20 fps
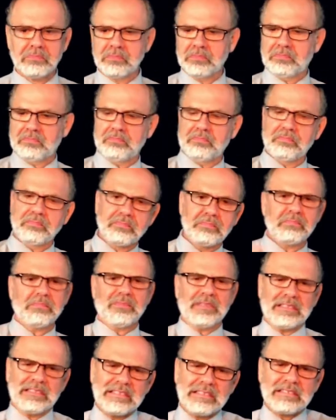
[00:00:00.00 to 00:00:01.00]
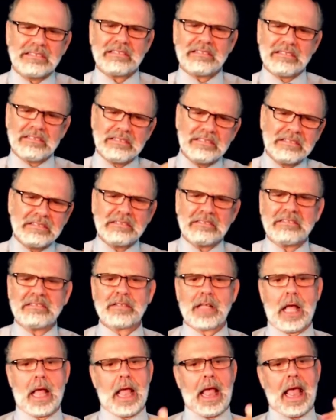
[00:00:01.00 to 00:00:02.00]
We've made progress
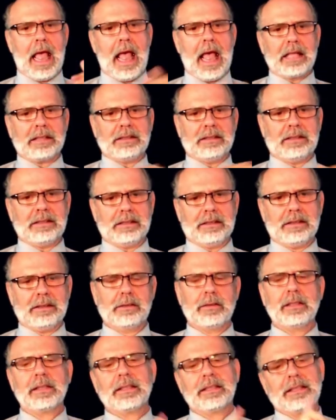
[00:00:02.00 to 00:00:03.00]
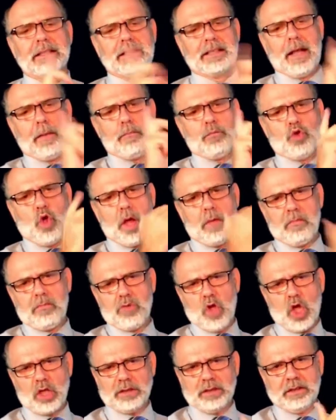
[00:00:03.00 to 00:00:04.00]
in advocating for
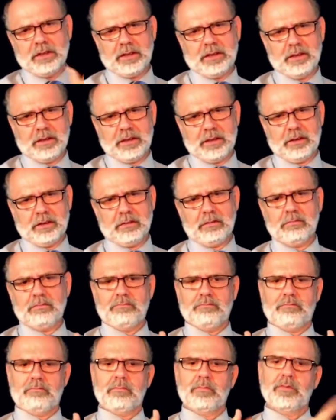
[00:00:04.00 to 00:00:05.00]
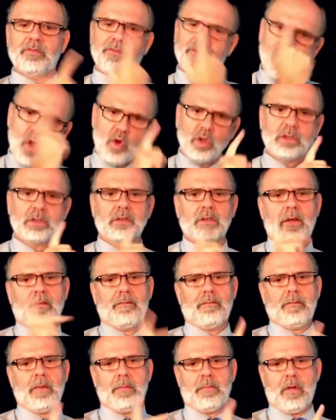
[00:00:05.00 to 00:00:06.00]
access around the democratic
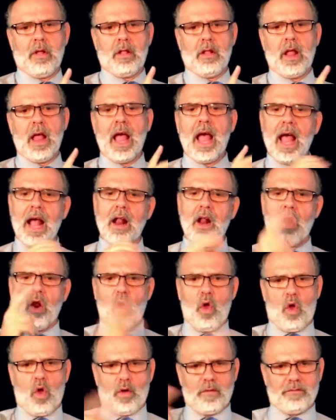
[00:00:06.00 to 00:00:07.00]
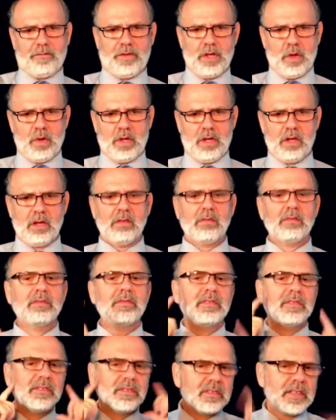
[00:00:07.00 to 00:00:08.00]
process for deaf,
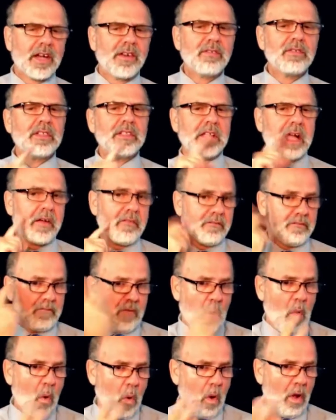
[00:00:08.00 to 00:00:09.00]
hard of hearing,